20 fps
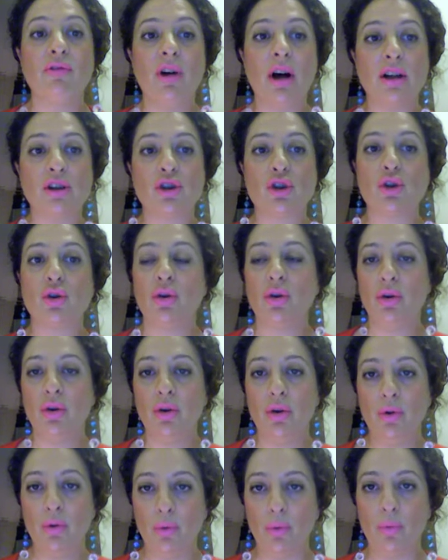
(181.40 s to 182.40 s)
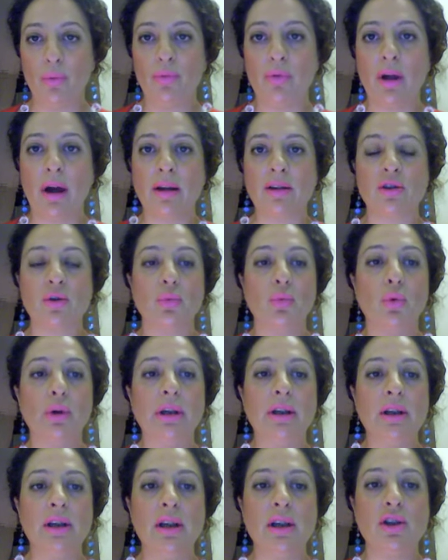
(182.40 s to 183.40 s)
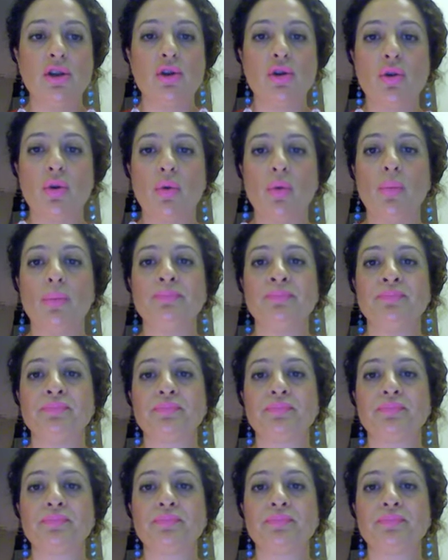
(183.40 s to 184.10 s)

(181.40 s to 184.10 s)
that to you, that we need to